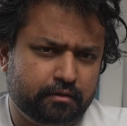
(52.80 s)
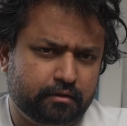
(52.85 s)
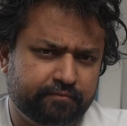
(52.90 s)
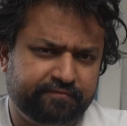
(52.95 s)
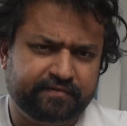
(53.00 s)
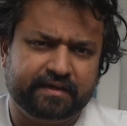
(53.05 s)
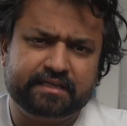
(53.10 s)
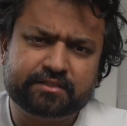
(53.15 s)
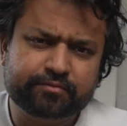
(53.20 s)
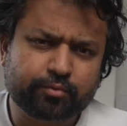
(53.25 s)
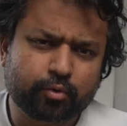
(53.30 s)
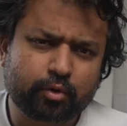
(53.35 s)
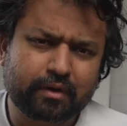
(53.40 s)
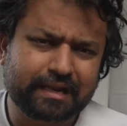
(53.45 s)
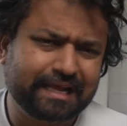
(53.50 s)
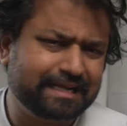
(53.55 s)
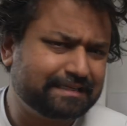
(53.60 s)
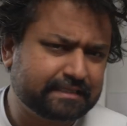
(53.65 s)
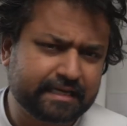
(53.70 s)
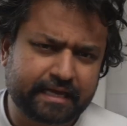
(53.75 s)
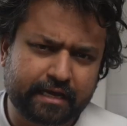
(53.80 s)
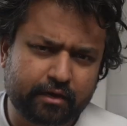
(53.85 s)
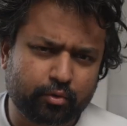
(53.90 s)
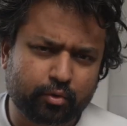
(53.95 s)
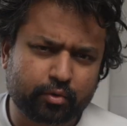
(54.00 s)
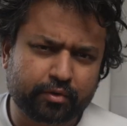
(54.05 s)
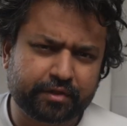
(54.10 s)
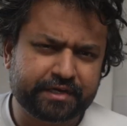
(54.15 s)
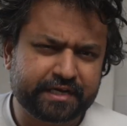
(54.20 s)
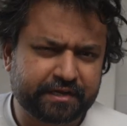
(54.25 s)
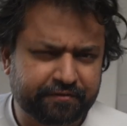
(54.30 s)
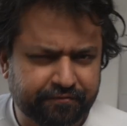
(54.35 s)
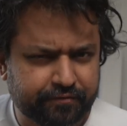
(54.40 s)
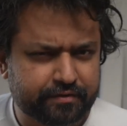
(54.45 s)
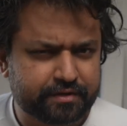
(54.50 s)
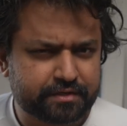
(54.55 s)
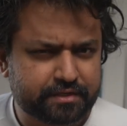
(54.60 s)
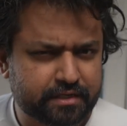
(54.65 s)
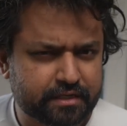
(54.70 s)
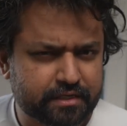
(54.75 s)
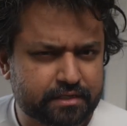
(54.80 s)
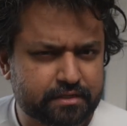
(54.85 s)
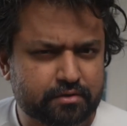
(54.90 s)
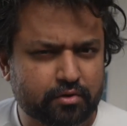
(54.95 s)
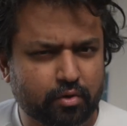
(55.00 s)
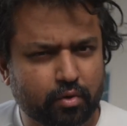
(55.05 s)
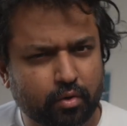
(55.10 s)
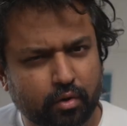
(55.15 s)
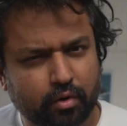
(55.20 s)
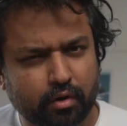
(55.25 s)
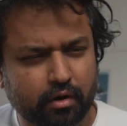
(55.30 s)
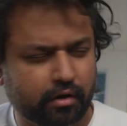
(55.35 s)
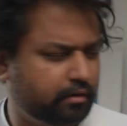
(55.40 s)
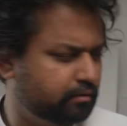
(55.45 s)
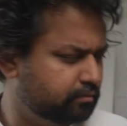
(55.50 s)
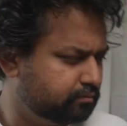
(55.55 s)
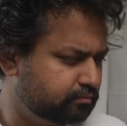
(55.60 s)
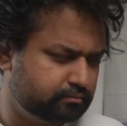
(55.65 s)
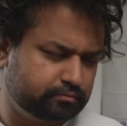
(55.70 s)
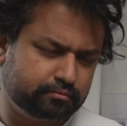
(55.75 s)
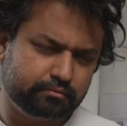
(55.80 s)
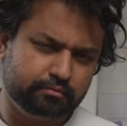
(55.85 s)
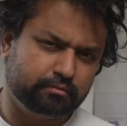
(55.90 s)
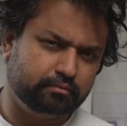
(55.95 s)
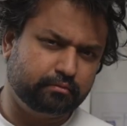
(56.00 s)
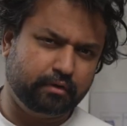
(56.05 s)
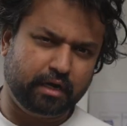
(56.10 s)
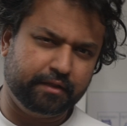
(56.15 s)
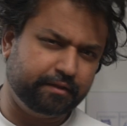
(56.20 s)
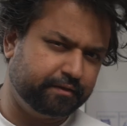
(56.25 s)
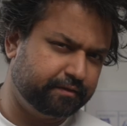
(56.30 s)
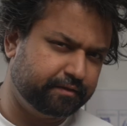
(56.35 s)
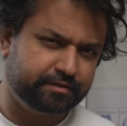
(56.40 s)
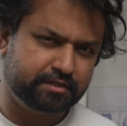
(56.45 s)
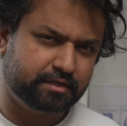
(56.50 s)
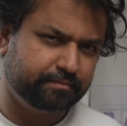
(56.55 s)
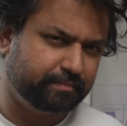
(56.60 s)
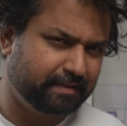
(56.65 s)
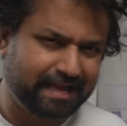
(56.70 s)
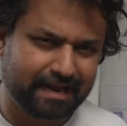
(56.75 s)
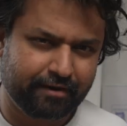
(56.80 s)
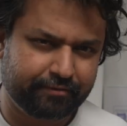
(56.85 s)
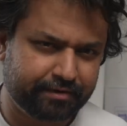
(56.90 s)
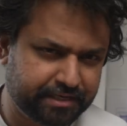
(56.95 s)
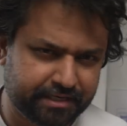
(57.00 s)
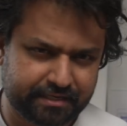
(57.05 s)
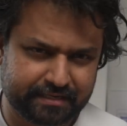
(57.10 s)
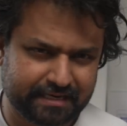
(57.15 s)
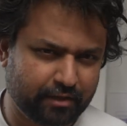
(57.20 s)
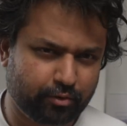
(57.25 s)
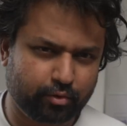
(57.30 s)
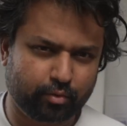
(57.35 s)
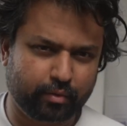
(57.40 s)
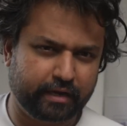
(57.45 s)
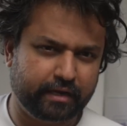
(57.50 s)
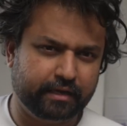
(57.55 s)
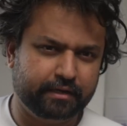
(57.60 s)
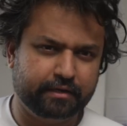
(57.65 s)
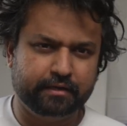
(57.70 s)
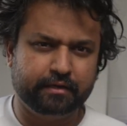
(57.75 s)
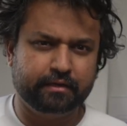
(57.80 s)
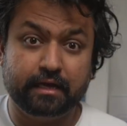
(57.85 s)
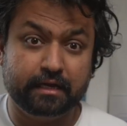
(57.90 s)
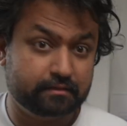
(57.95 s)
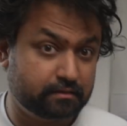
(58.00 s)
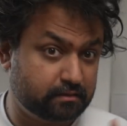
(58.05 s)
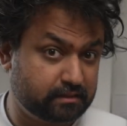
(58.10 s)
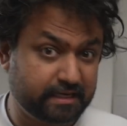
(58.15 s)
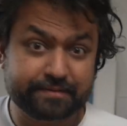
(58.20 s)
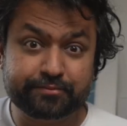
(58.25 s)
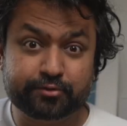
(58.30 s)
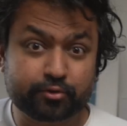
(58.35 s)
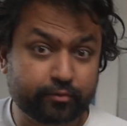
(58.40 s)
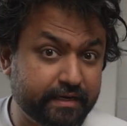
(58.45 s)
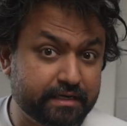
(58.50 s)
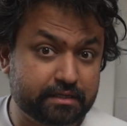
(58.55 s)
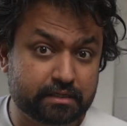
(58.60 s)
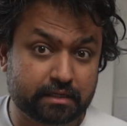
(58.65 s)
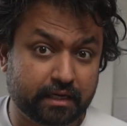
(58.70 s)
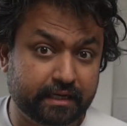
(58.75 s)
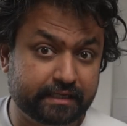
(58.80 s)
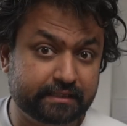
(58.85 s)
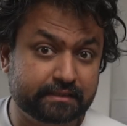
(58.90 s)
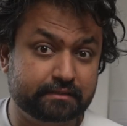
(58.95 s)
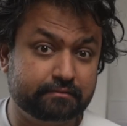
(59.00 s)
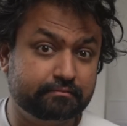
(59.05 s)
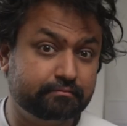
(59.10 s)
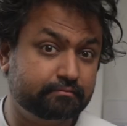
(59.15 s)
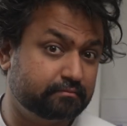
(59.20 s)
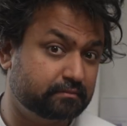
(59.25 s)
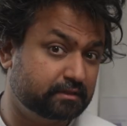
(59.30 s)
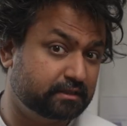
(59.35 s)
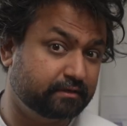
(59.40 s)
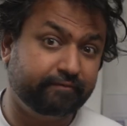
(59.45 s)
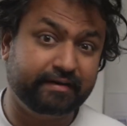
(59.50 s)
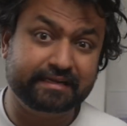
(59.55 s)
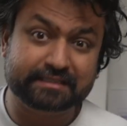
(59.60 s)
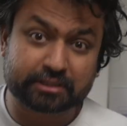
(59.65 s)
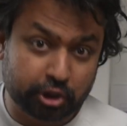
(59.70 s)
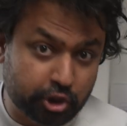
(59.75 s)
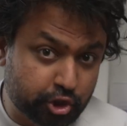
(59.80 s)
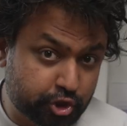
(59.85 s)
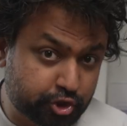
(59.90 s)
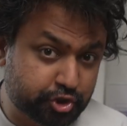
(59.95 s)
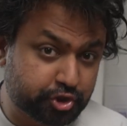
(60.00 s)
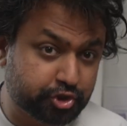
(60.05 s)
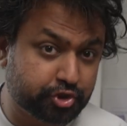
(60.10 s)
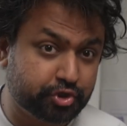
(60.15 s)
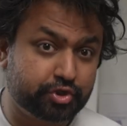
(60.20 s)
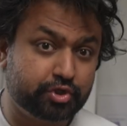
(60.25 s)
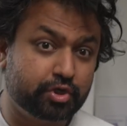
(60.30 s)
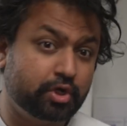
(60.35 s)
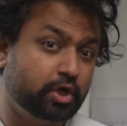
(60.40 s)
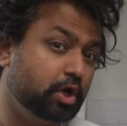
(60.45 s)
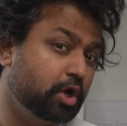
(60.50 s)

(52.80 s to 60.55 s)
First of all, let's get all the differences, or rather the similarities, out the way. It's the same screen size, the resolution,